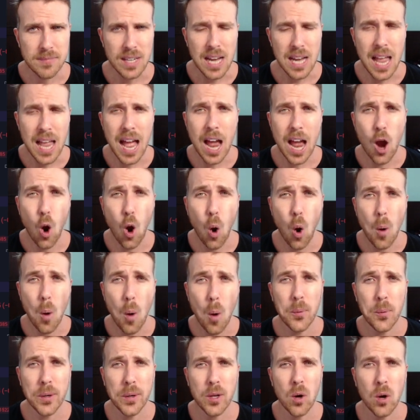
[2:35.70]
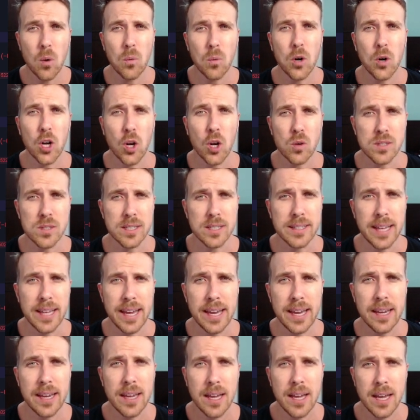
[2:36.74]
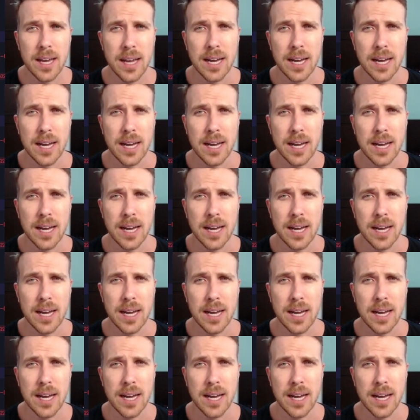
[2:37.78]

I hope we don't close the